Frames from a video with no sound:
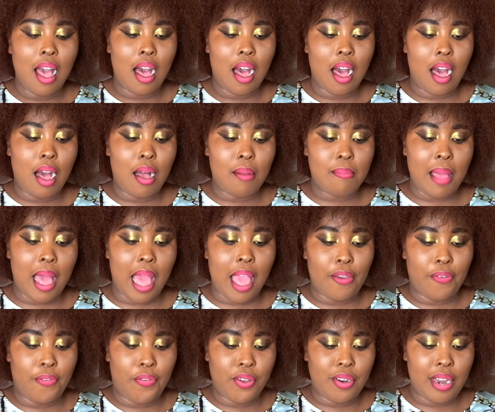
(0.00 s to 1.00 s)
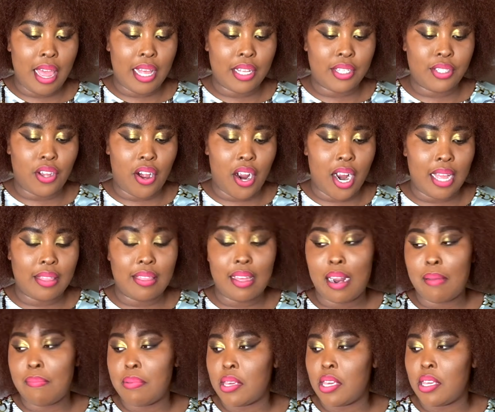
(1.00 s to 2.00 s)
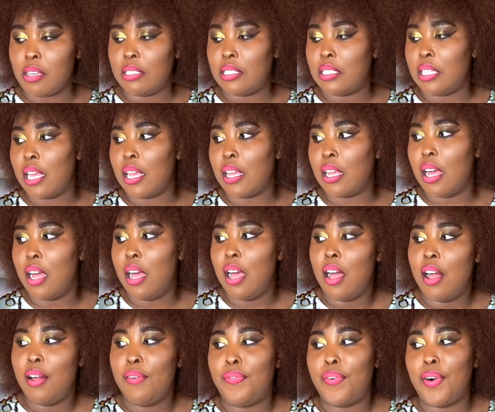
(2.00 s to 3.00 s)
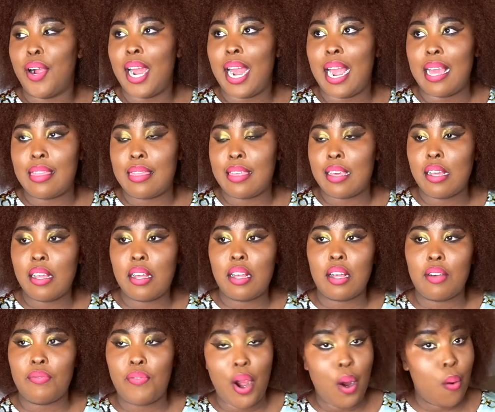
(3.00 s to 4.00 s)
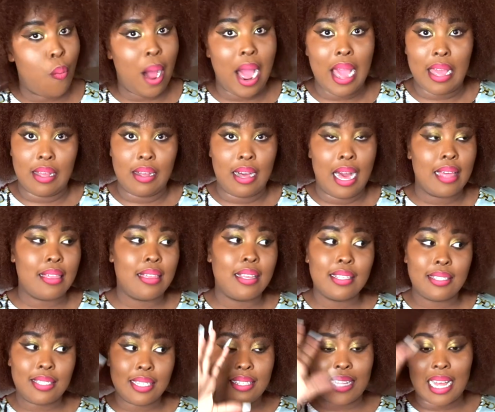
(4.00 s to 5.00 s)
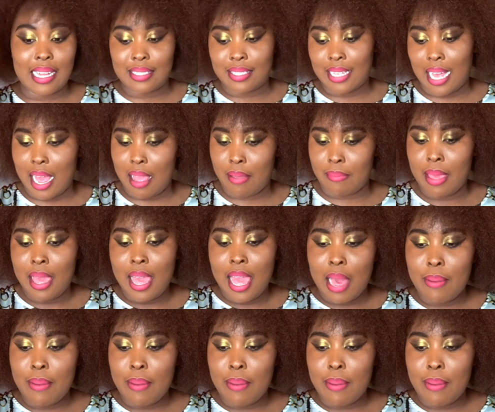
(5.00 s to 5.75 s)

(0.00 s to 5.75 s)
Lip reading: iPhone XR that I've been using for, I think, for a while. I think since that time.